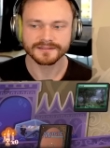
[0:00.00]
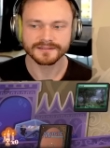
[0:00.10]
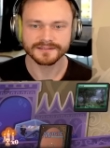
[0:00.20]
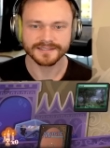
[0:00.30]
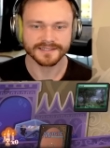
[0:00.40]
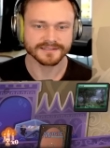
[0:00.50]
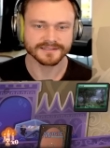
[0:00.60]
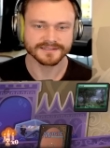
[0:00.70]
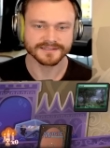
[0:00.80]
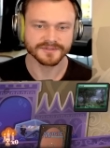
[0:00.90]
Yeah, this
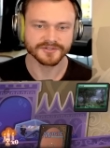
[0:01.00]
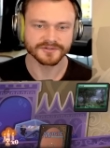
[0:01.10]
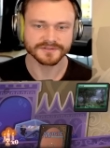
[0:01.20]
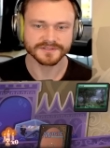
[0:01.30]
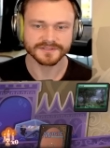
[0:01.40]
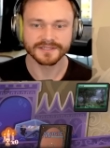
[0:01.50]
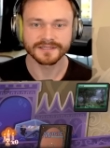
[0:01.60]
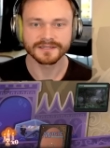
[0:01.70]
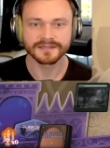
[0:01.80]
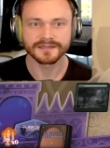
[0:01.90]
is gonna be gross.
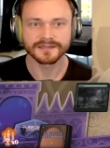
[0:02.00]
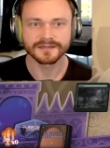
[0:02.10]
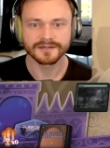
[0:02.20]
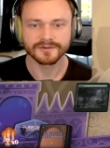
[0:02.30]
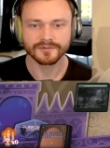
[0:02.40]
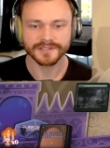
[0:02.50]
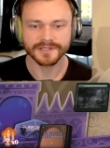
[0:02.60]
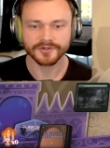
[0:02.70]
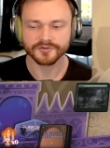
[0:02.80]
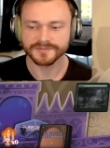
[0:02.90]
We're gonna
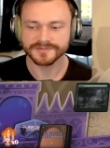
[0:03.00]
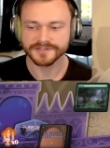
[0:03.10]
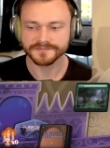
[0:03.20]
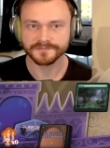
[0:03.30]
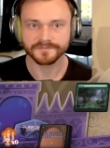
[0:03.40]
get creamed here.